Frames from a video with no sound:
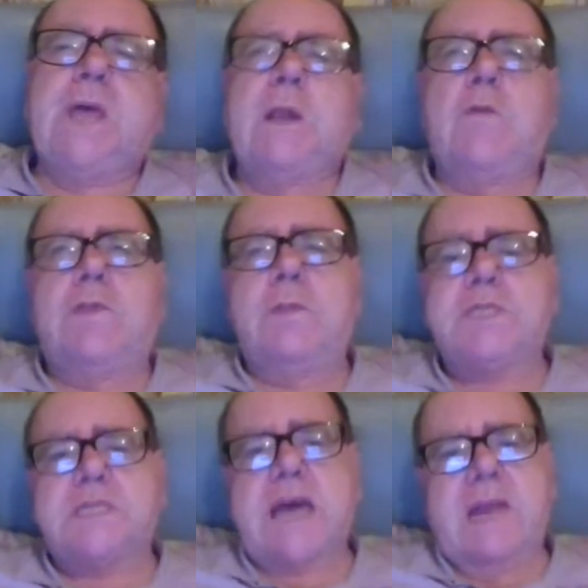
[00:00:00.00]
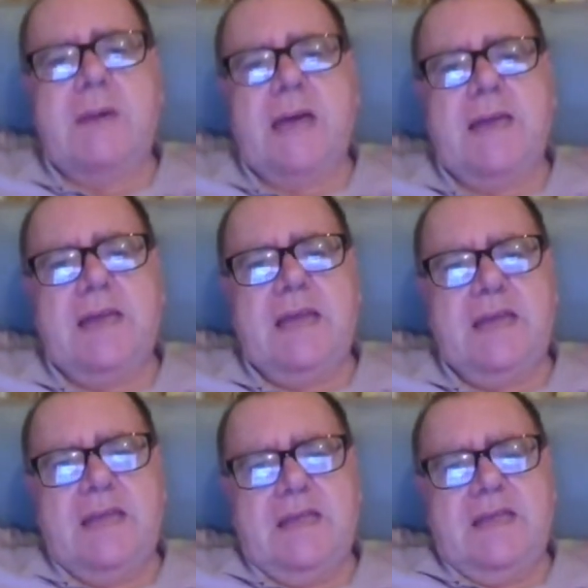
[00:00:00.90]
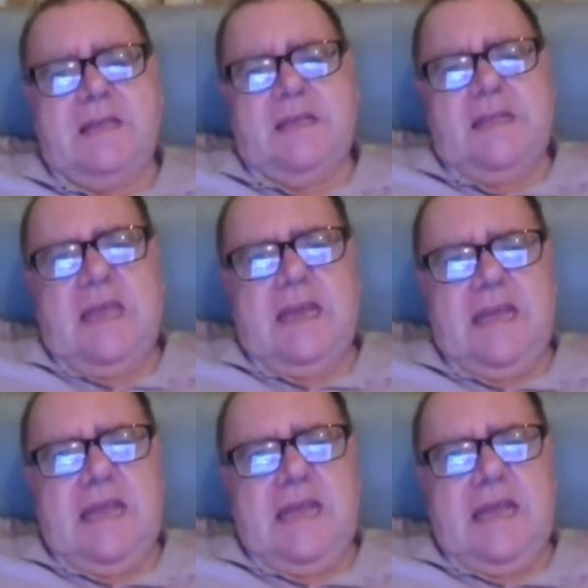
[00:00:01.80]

I loved him as Scaramanga in